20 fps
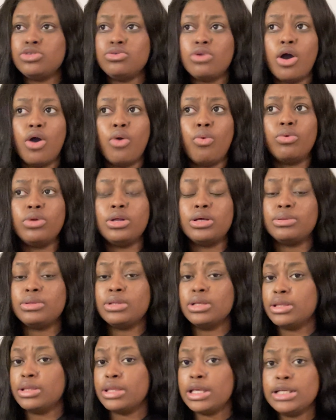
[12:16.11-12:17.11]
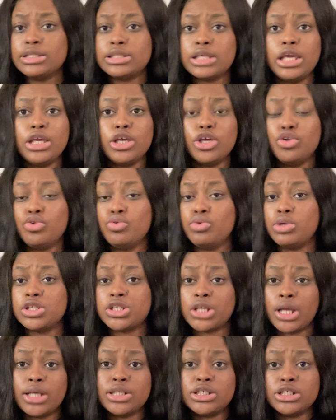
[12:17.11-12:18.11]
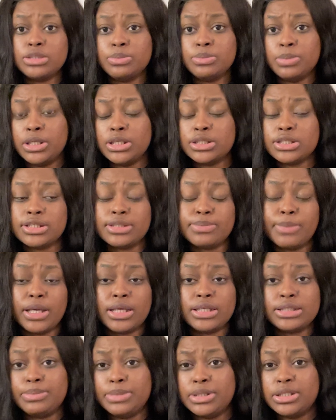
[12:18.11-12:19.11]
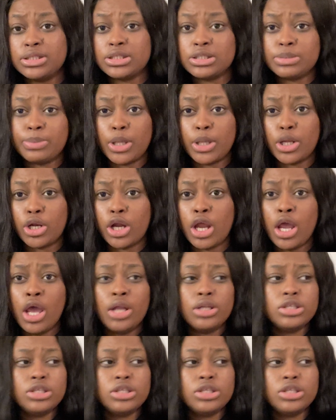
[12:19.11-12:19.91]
you know, the things that he can do to change his business, to make his business better.